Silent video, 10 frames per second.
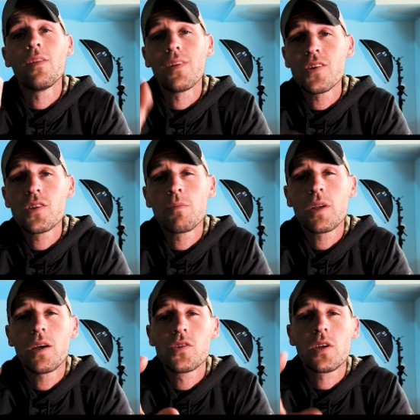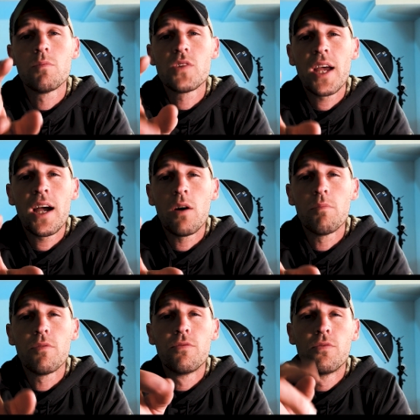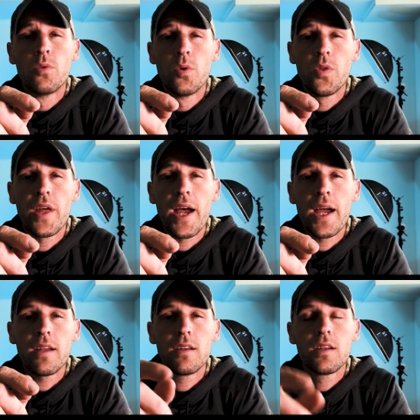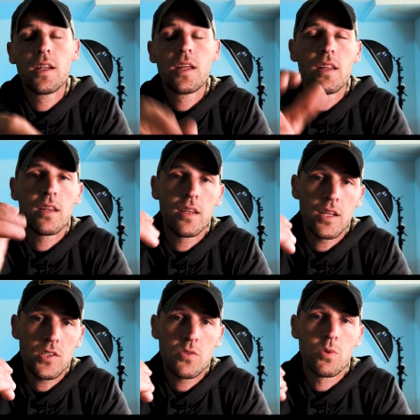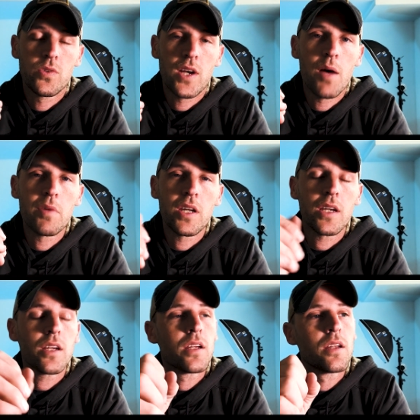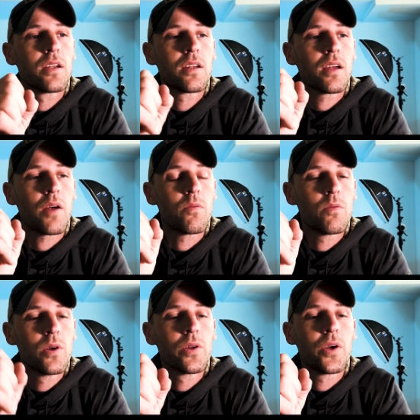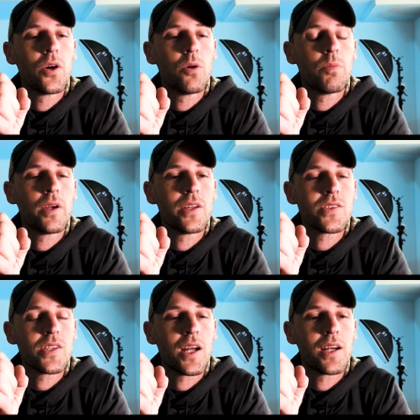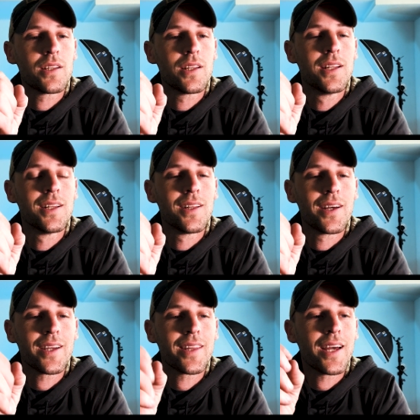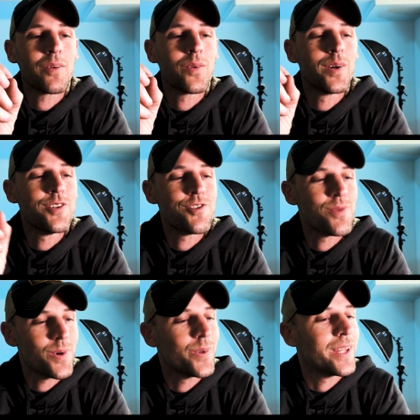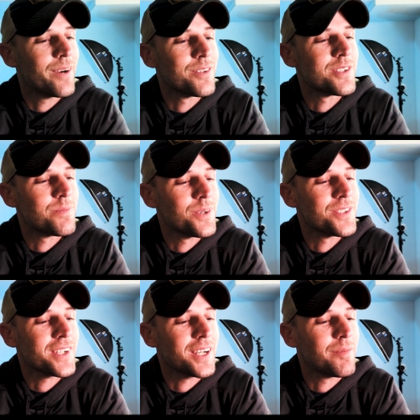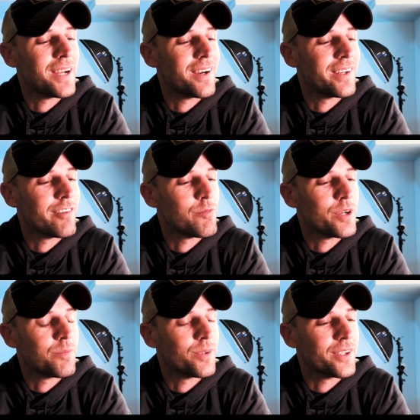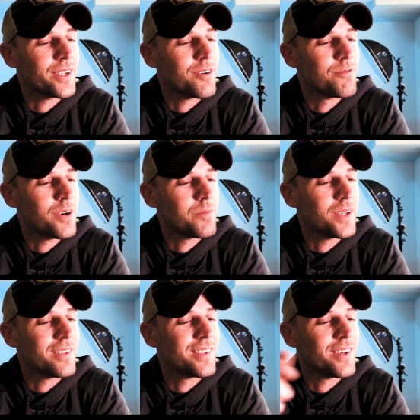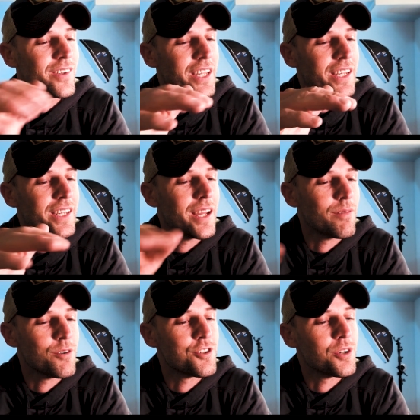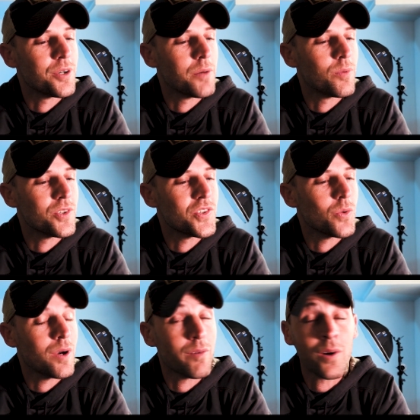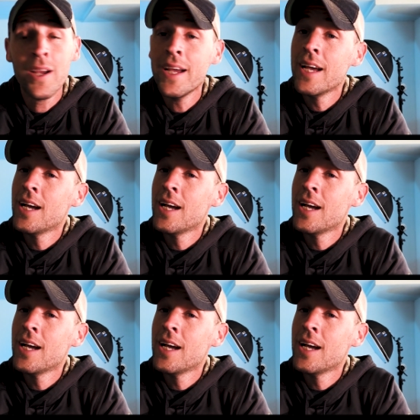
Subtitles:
unless something else comes out before that, this will dominate. I really hope it's not like that one drone that was supposed to come out and everybody put the GoFundMe into and then it never showed up whatsoever.